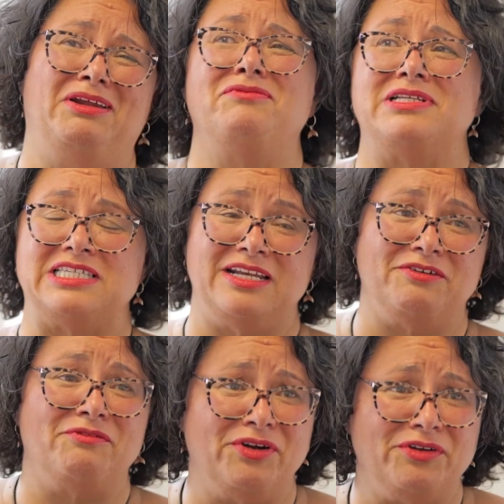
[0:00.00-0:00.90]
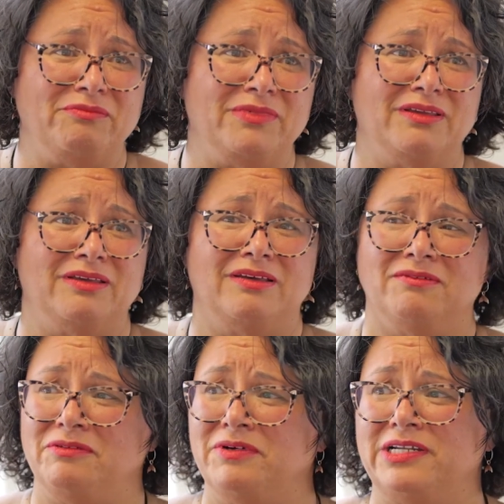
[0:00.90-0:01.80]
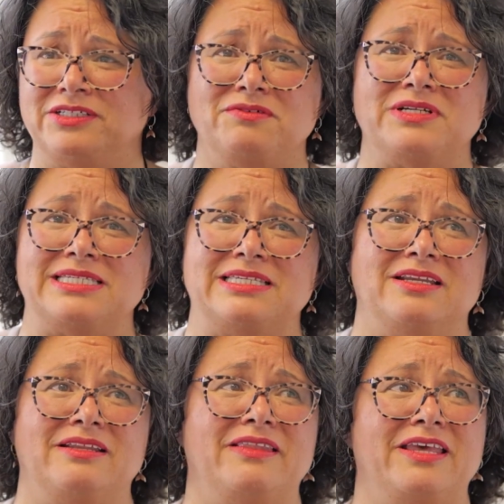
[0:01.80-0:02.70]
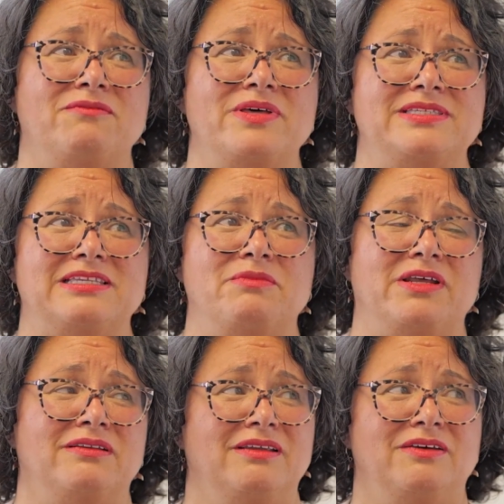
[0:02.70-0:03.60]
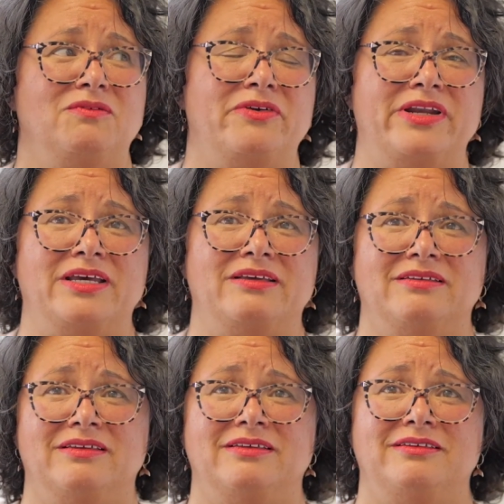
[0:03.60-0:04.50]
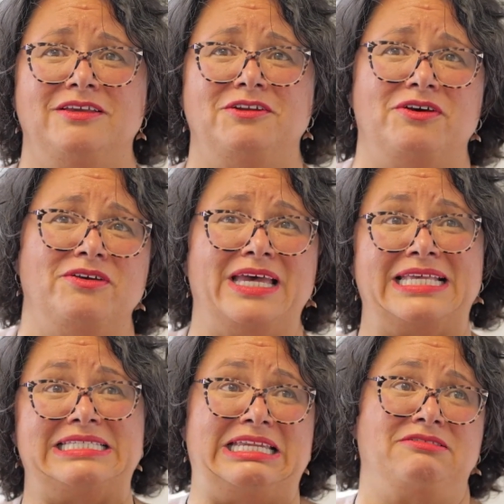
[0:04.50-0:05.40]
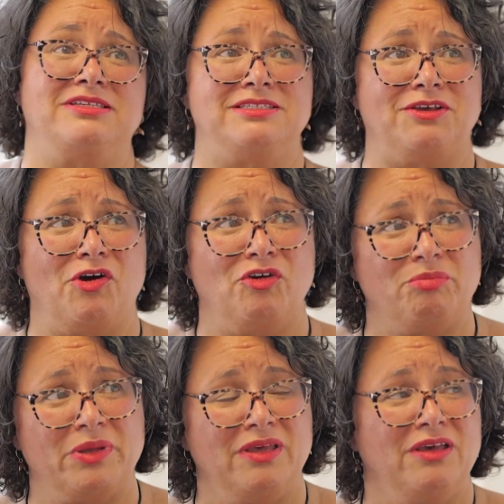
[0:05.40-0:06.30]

we don't want to sit in a room. We don't want to sit in there with someone wearing a stethoscope.